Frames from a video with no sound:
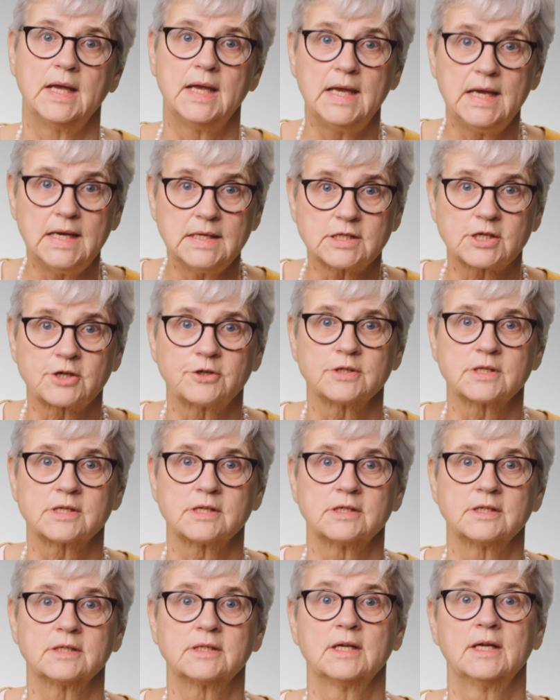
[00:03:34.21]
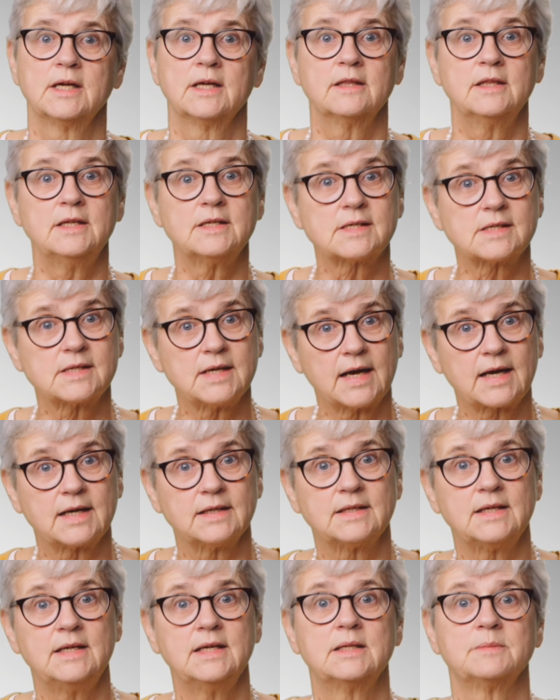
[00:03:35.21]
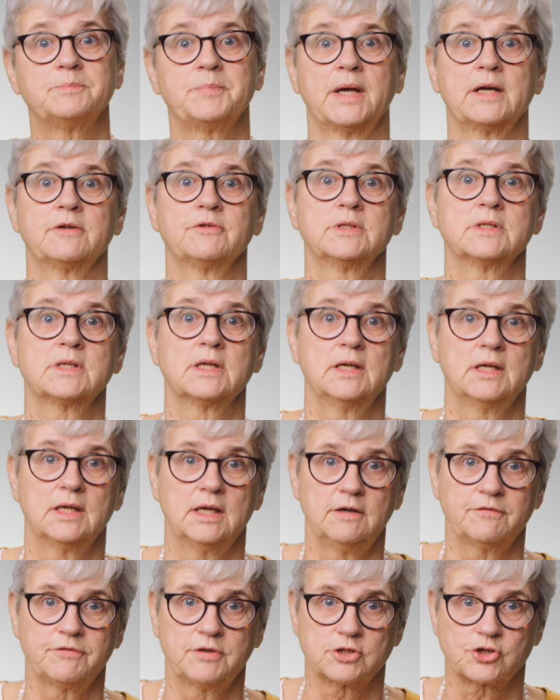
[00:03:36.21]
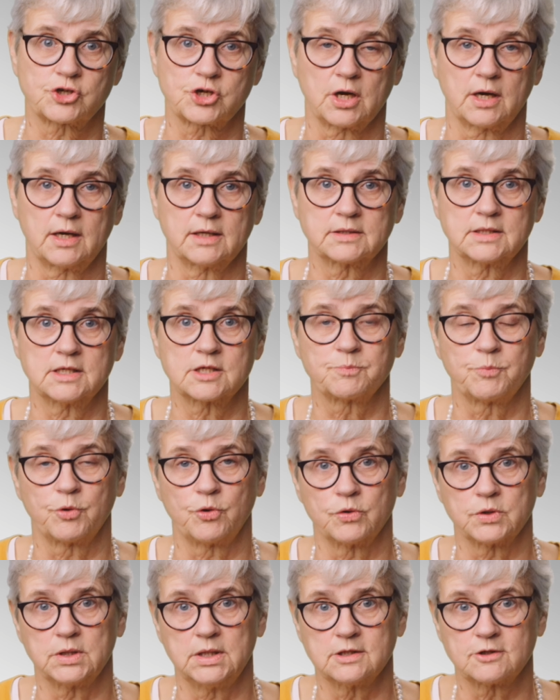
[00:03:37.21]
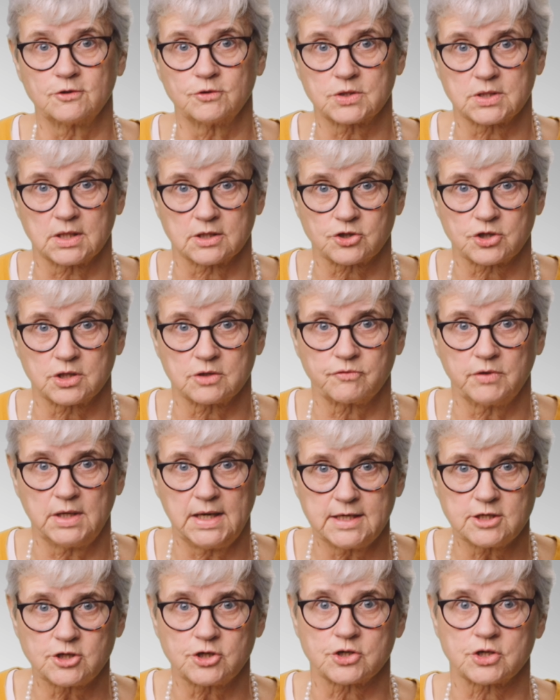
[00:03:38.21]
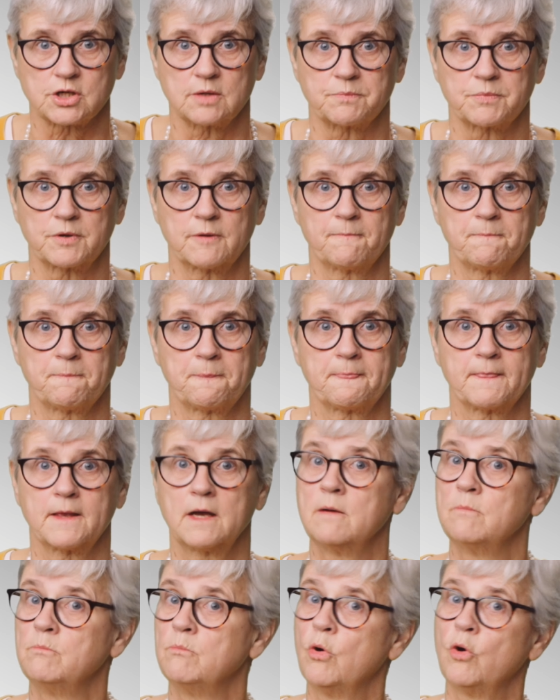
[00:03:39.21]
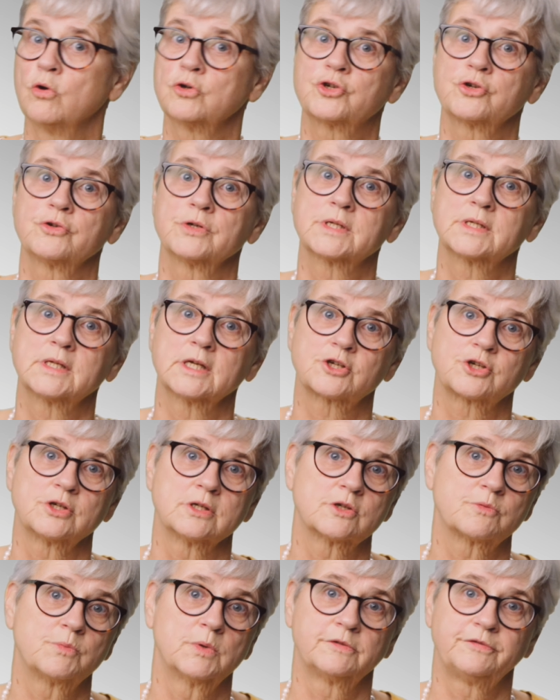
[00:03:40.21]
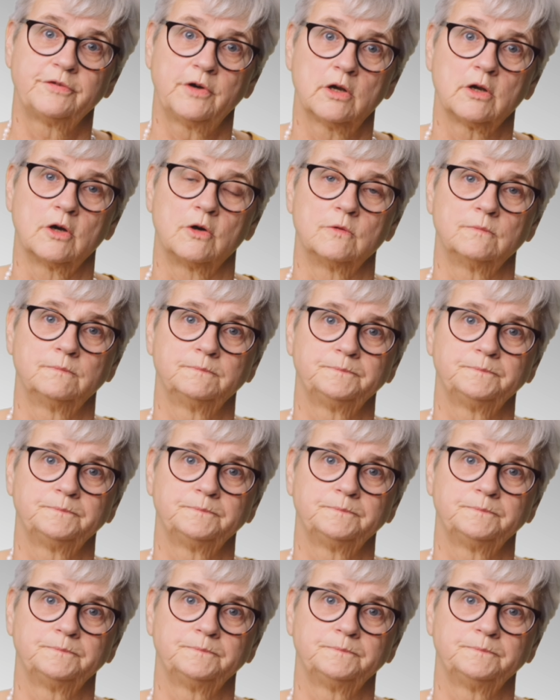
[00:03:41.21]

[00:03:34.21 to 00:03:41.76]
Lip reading: is considered the second legal parent if the child is born into such a relationship. More jurisdictions will follow.